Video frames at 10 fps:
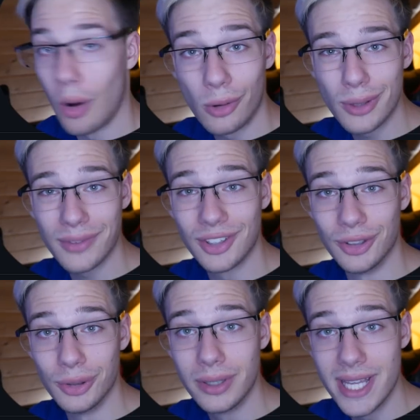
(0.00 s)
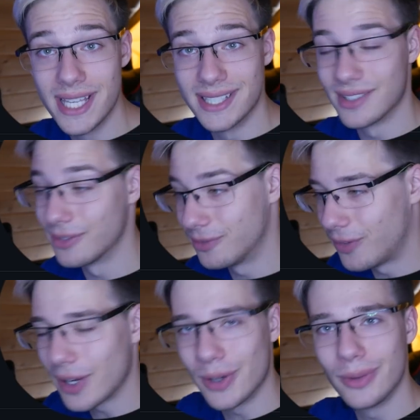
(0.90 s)
All you have to do is
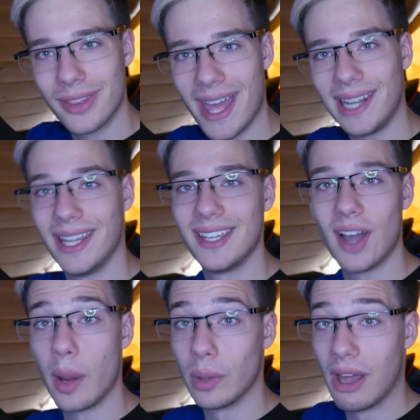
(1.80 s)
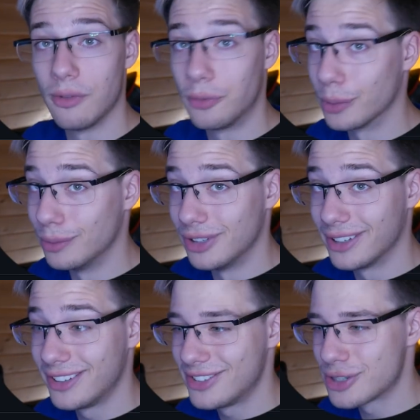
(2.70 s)
follow that link I will have for you
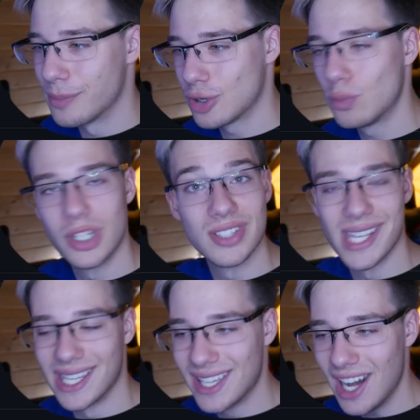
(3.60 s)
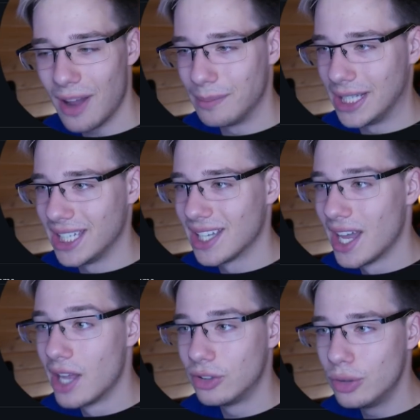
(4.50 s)
down in the description, which is a GitHub link
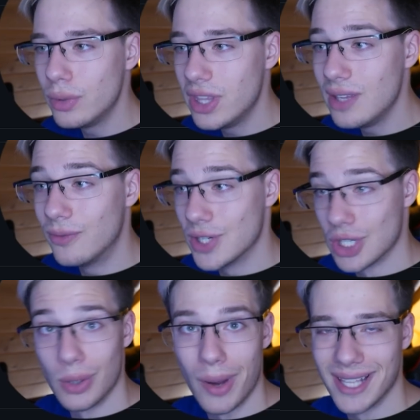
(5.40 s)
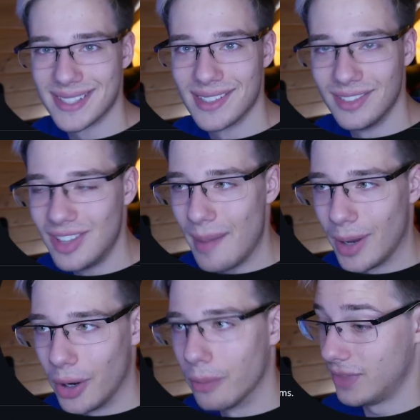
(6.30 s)
to the Vision O S
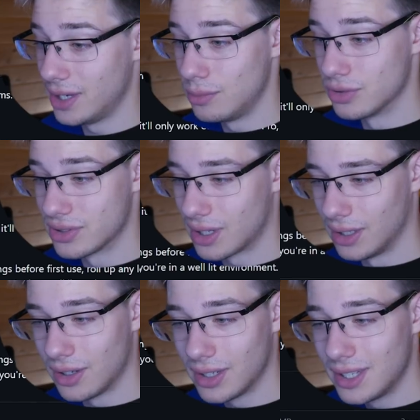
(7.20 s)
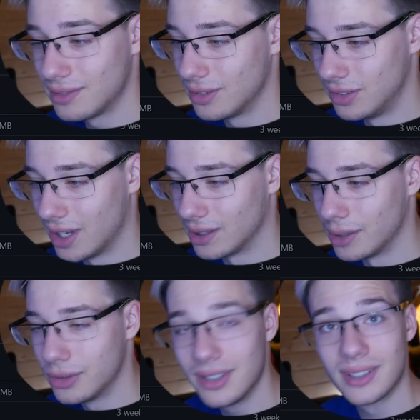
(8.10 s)
demo. Then you just click on it,
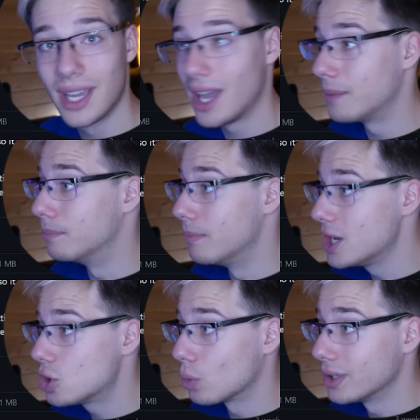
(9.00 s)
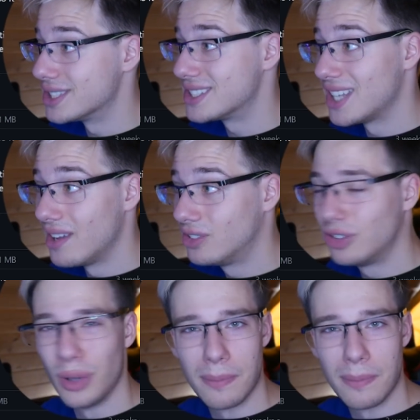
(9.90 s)
download it, make sure it's saved to a